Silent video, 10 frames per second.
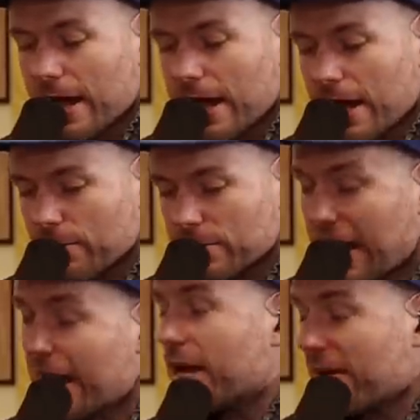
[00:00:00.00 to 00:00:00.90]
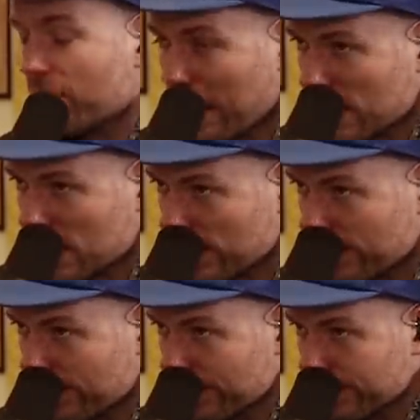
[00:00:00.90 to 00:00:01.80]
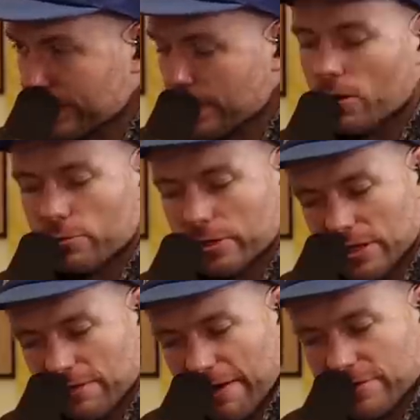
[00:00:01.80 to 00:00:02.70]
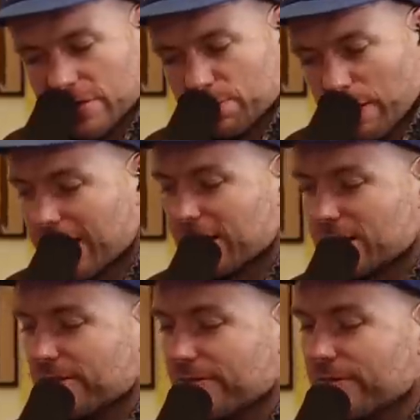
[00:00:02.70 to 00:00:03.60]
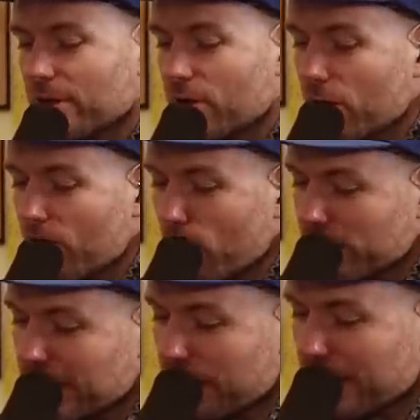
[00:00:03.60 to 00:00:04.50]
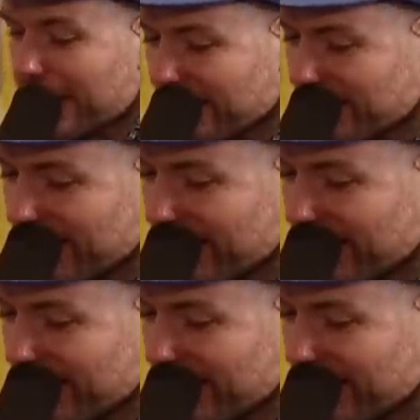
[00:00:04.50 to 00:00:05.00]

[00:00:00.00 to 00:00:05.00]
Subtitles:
Dan would have a brandy. We'd get 5 or 6 brandies. That'd be it.